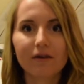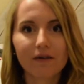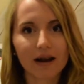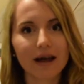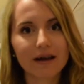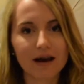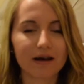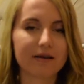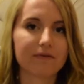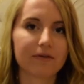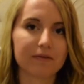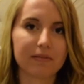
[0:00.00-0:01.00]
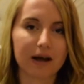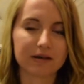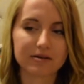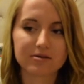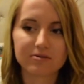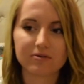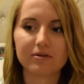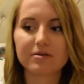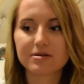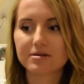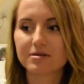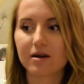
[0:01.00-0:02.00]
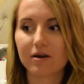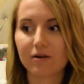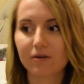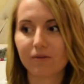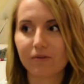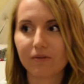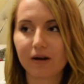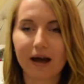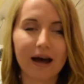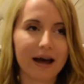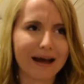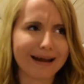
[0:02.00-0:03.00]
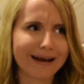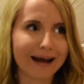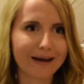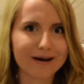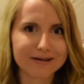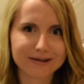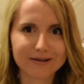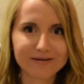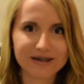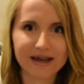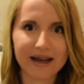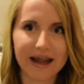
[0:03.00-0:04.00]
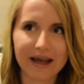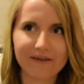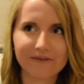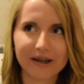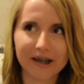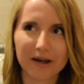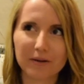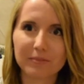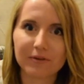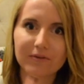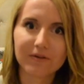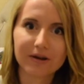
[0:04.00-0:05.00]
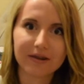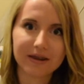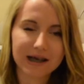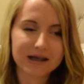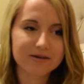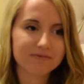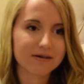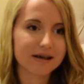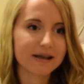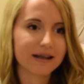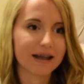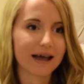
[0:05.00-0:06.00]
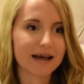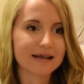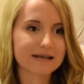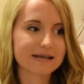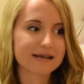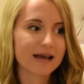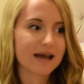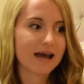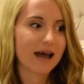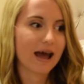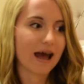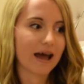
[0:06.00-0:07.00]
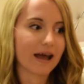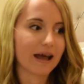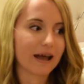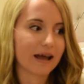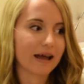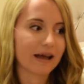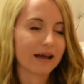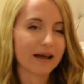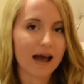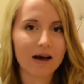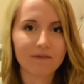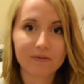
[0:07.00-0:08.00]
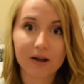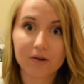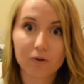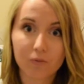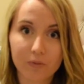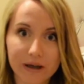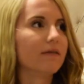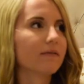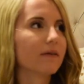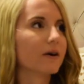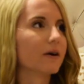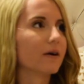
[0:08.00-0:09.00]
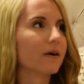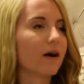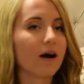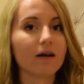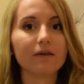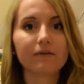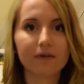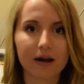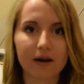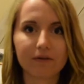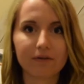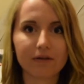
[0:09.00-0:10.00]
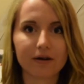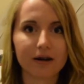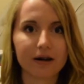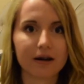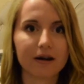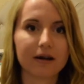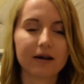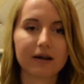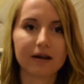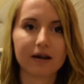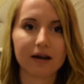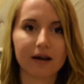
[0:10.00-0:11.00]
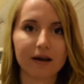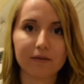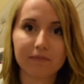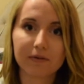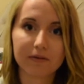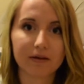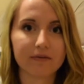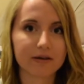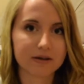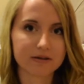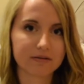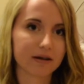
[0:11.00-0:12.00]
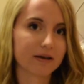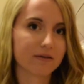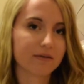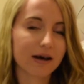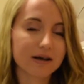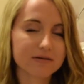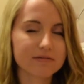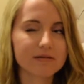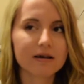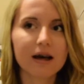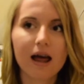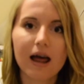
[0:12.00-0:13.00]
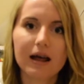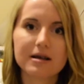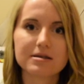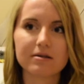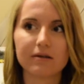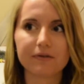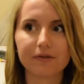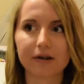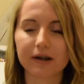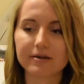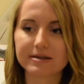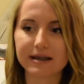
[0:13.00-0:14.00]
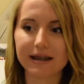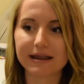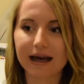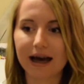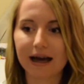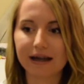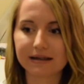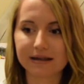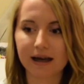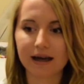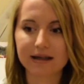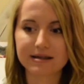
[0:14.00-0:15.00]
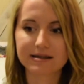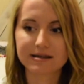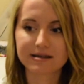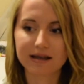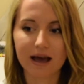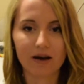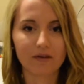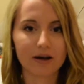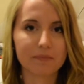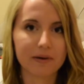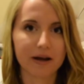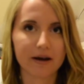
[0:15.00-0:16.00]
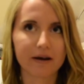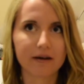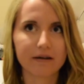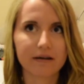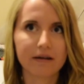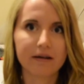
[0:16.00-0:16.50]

what I got for back to school. So, uh, and I also did a video before this one that's a outfit of the week for all of what I wore um, for my first week of high school. So if you want to go see that, uh, it's how I paired